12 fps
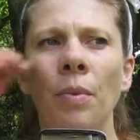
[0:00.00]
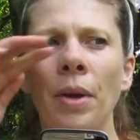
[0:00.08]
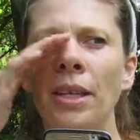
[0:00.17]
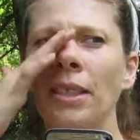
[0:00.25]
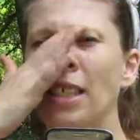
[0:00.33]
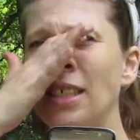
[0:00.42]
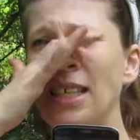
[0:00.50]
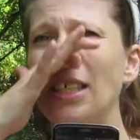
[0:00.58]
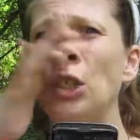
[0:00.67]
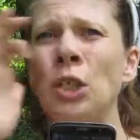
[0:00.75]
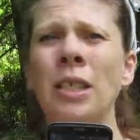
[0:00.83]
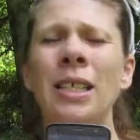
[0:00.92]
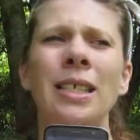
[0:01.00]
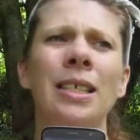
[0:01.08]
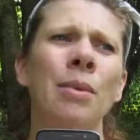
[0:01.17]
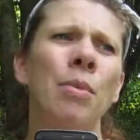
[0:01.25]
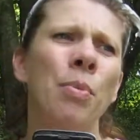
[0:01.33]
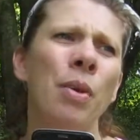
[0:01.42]
As I said, she did
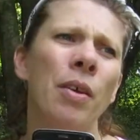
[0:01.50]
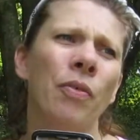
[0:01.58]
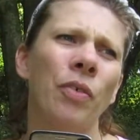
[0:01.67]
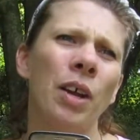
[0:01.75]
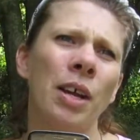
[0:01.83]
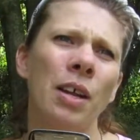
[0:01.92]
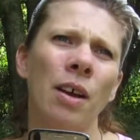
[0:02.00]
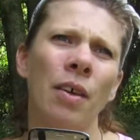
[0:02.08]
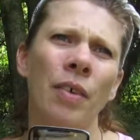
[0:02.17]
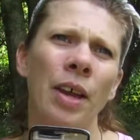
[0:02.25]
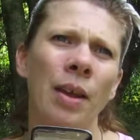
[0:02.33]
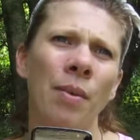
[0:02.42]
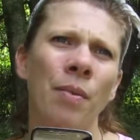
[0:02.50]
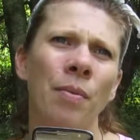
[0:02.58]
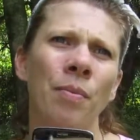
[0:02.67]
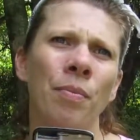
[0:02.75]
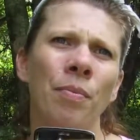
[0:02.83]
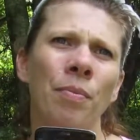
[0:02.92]
seem to be afraid of a
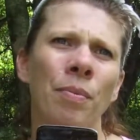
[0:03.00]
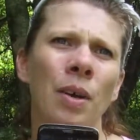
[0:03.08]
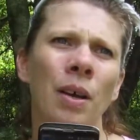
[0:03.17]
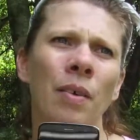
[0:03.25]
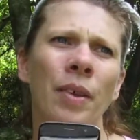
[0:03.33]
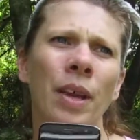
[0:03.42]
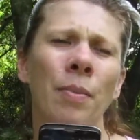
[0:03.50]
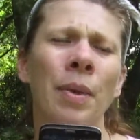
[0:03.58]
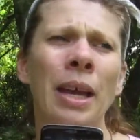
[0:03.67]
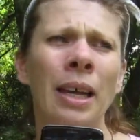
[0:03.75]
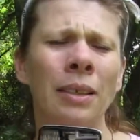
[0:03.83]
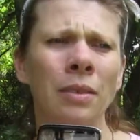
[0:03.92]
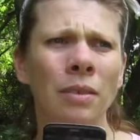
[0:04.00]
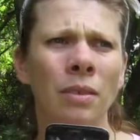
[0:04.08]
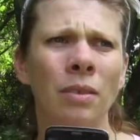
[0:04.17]
man.